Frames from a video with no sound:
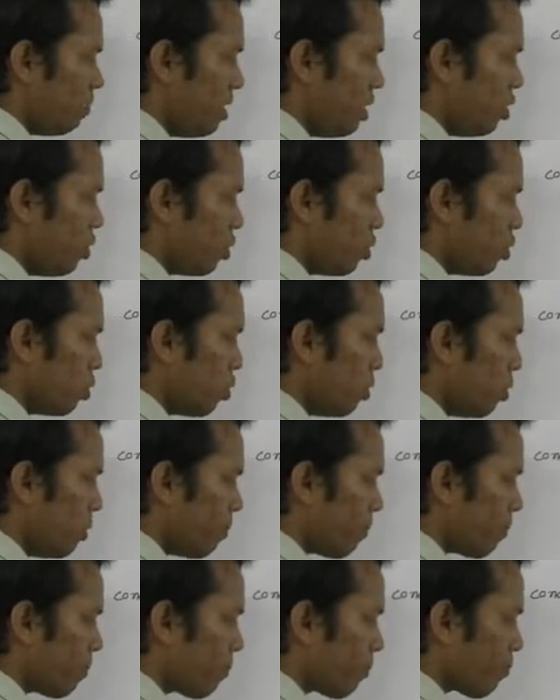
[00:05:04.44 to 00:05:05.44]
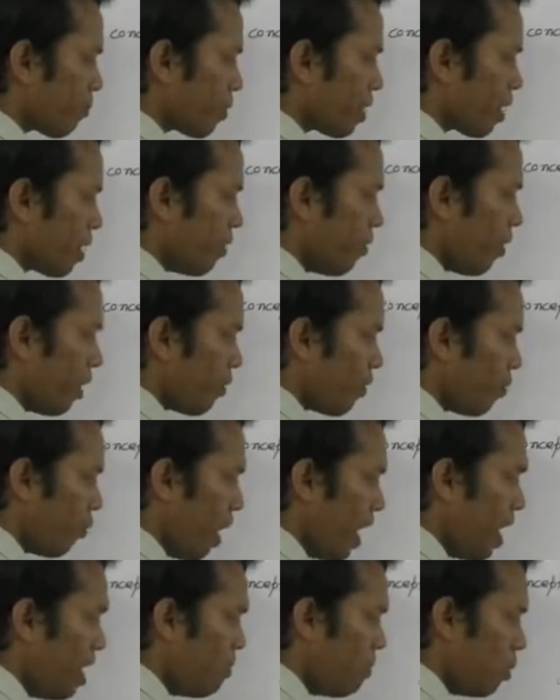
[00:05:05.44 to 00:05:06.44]
you know, For
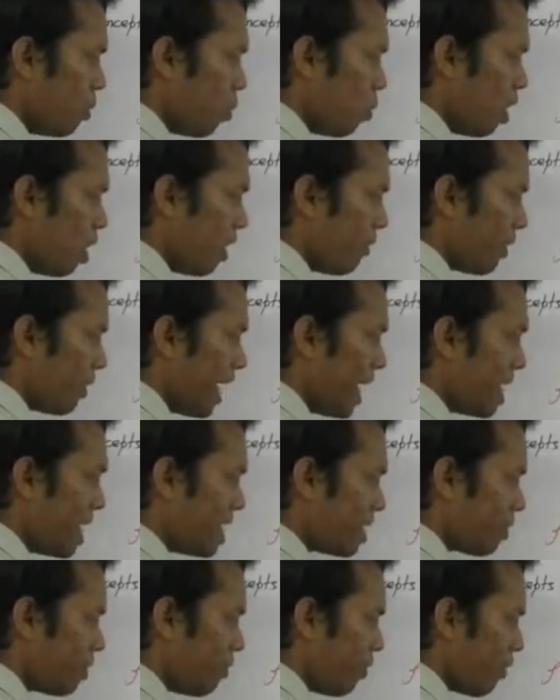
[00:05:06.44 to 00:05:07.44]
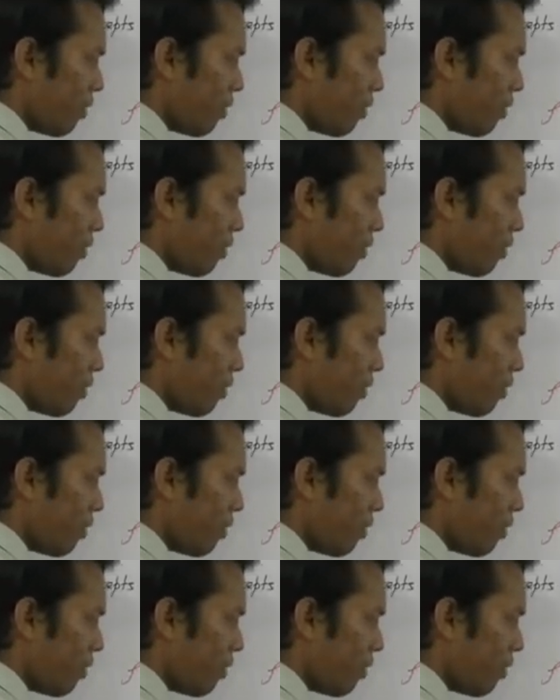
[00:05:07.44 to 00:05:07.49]
1 mole of gas,